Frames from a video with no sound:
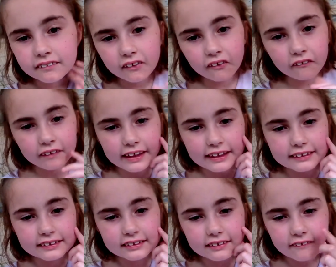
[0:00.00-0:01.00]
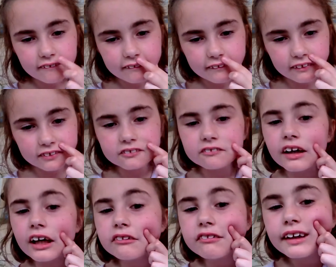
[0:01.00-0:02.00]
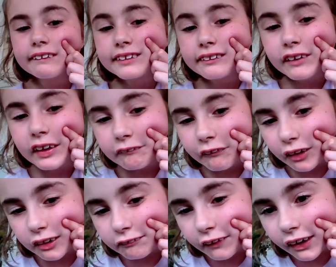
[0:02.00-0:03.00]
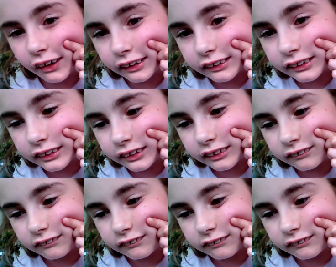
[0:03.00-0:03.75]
Always. Also, why do I have so many birthmarks?